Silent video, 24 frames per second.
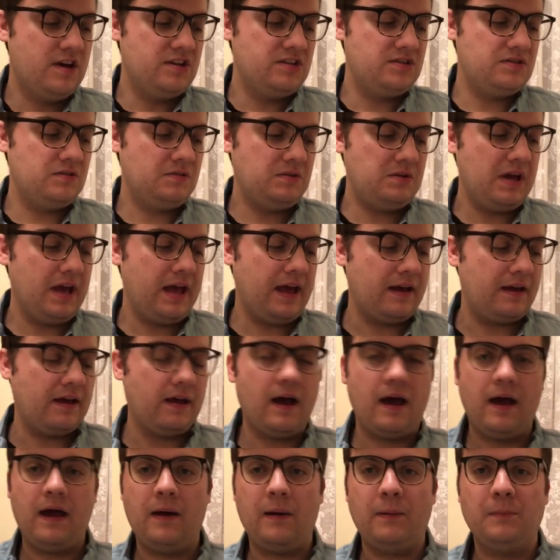So yeah,
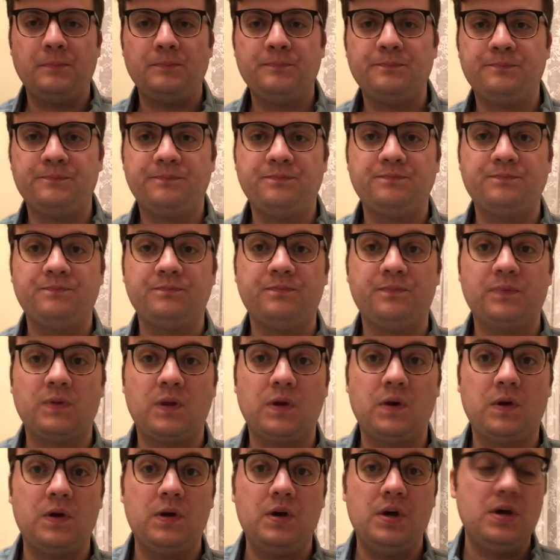um,
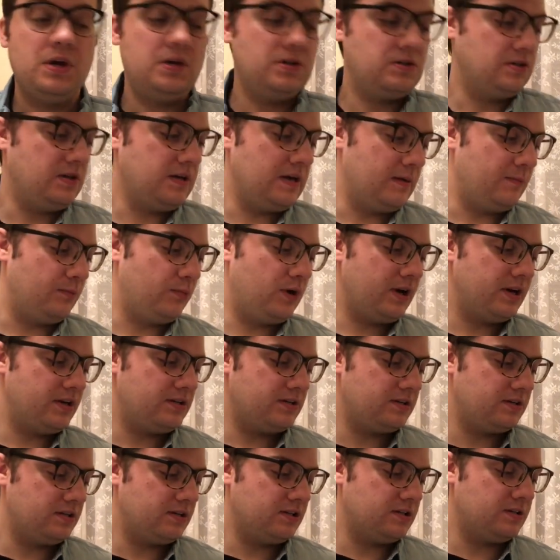so yeah,
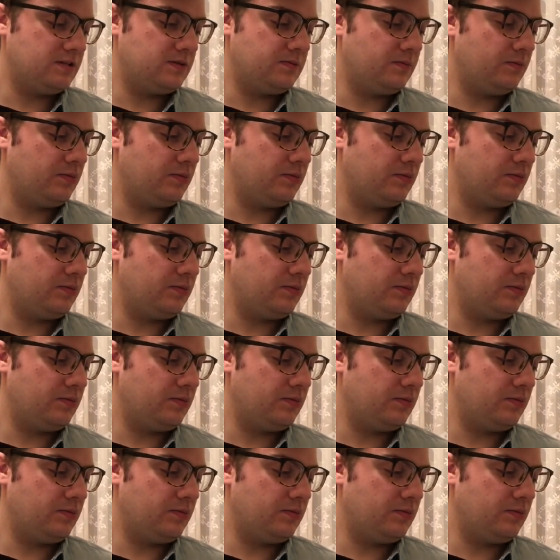brushes,